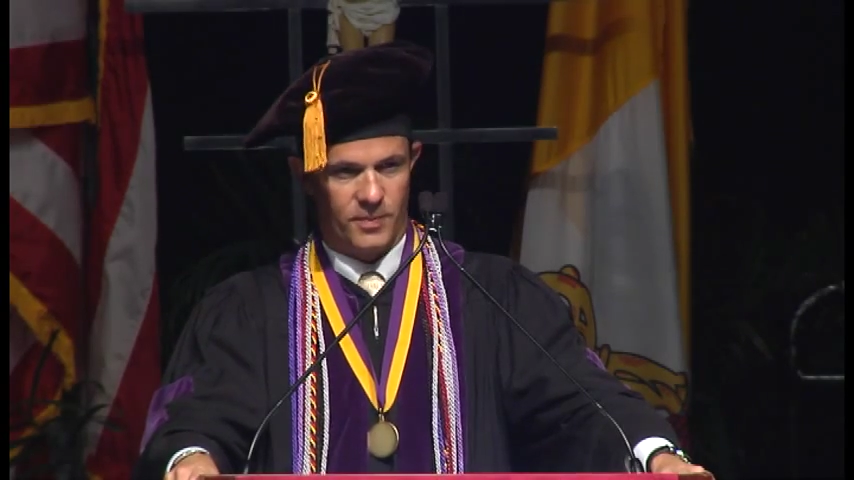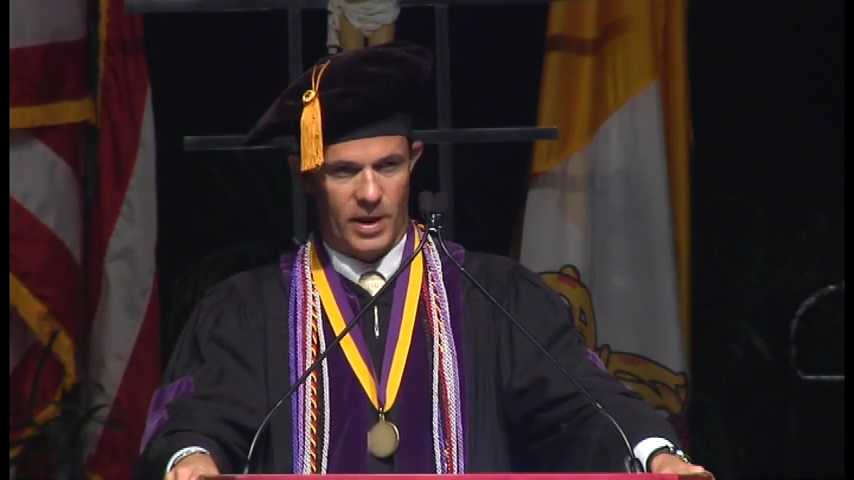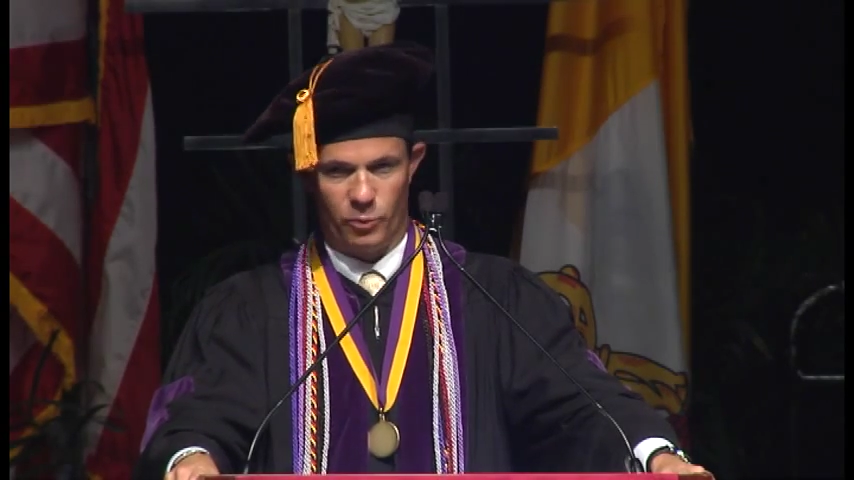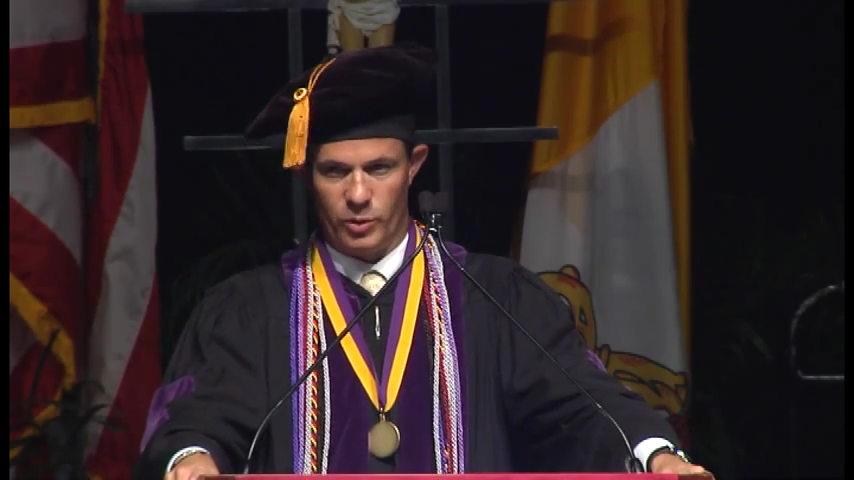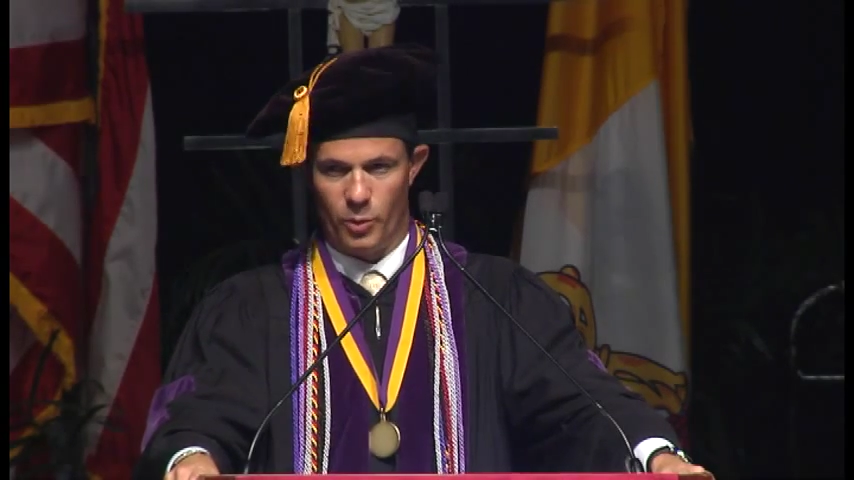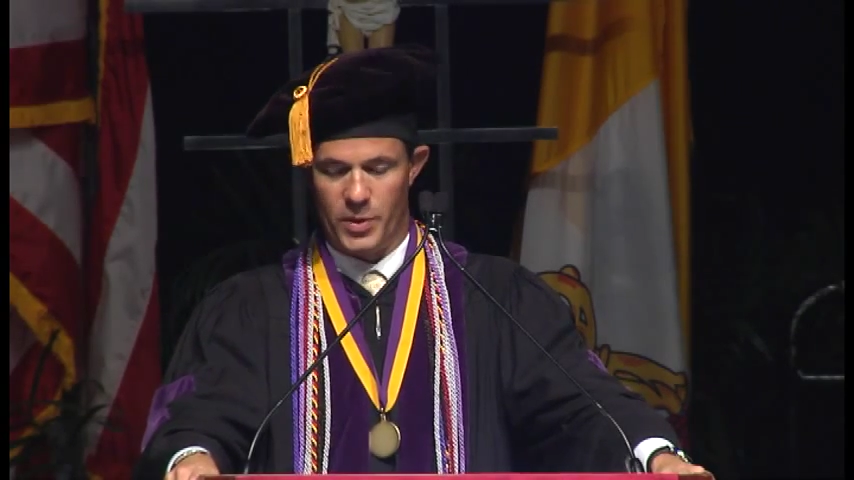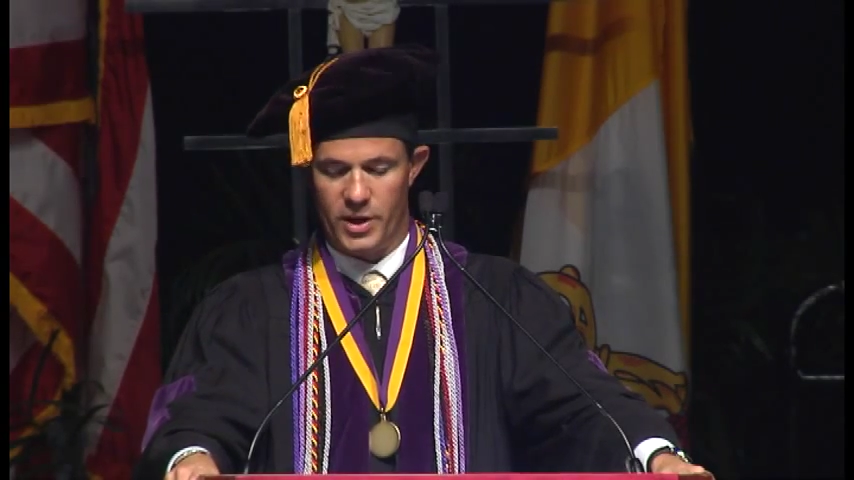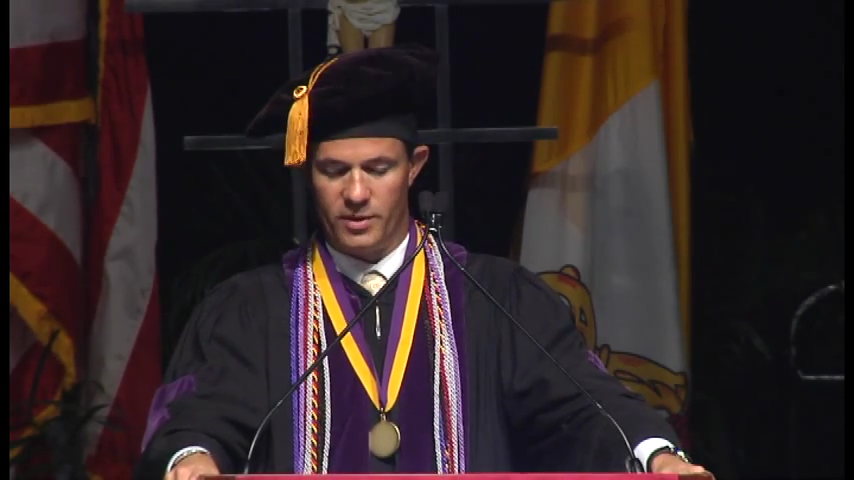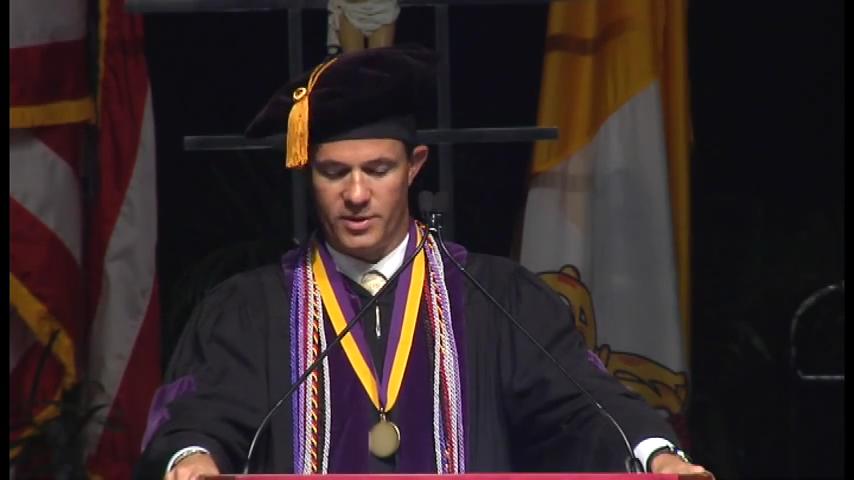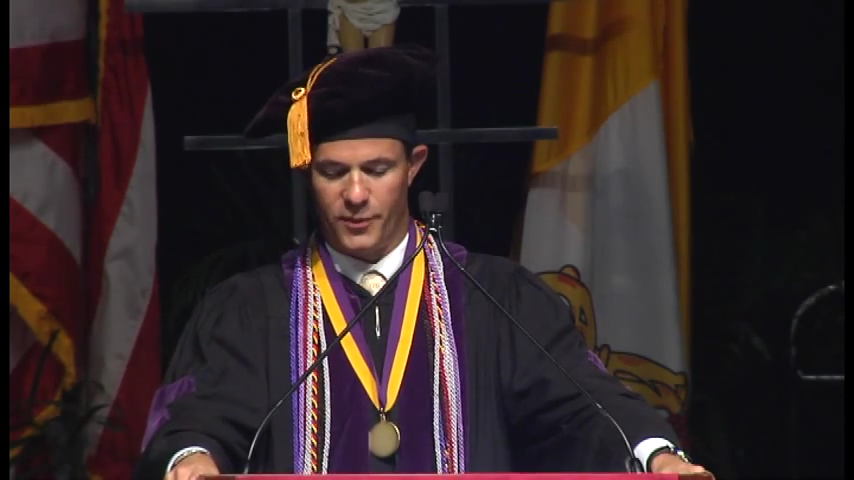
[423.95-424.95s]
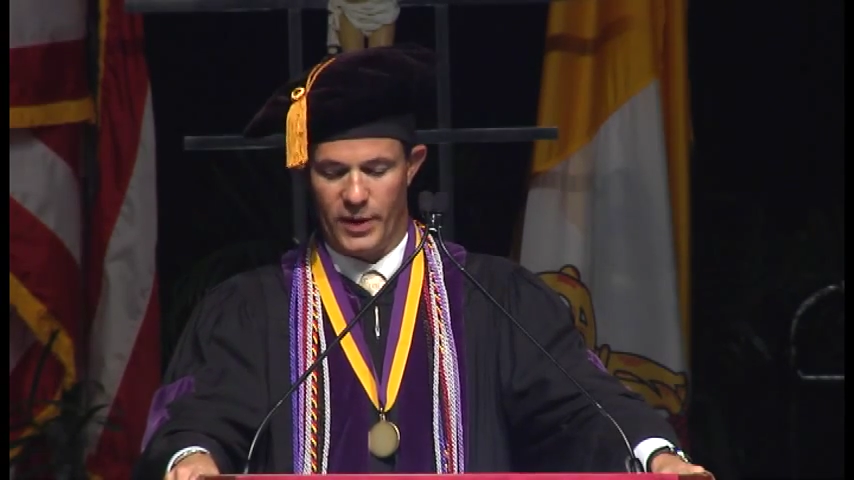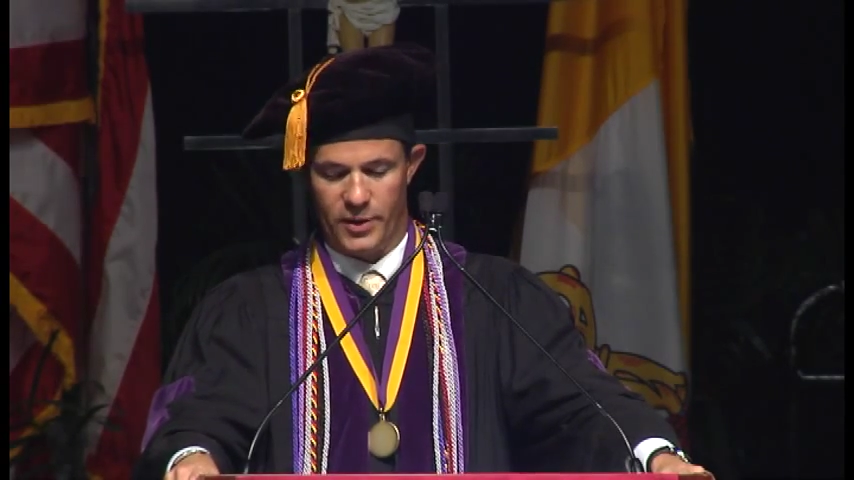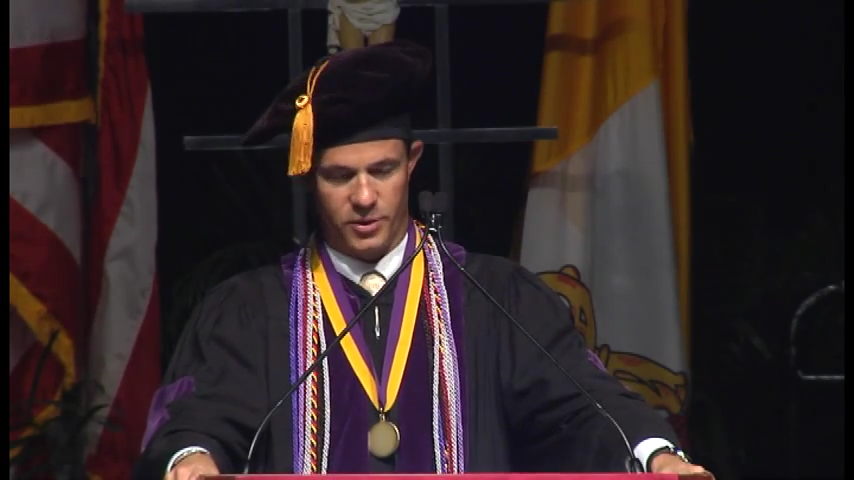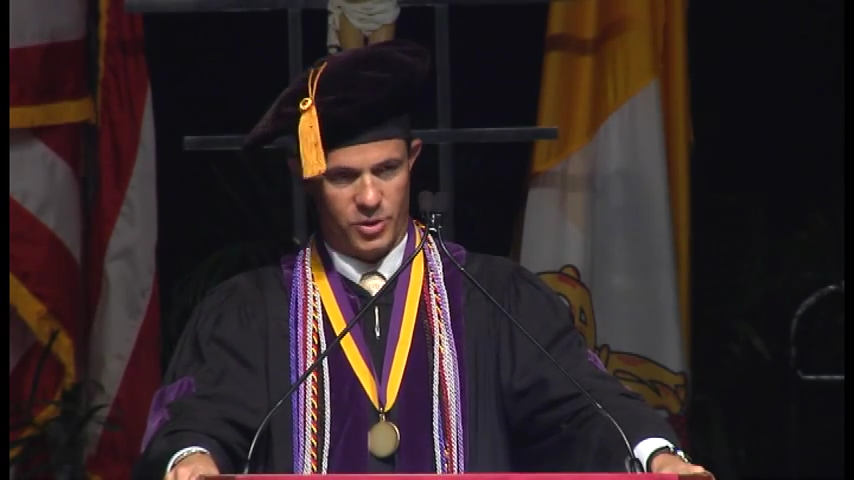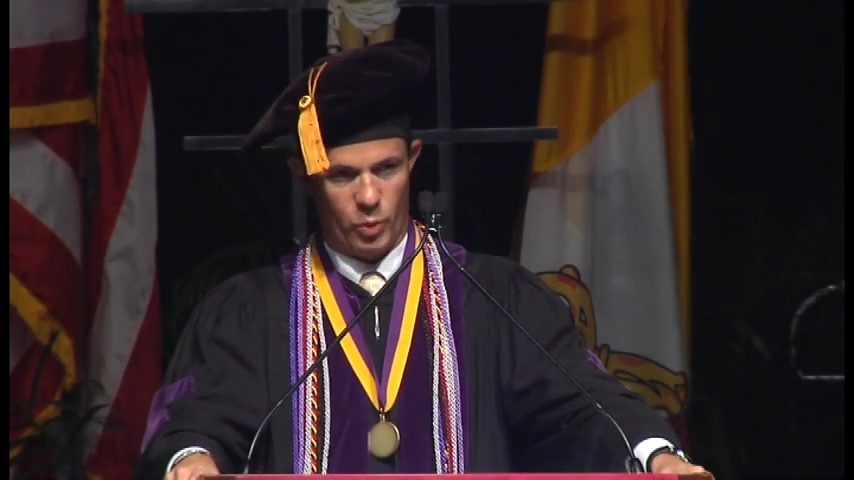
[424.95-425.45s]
and we will be defenders.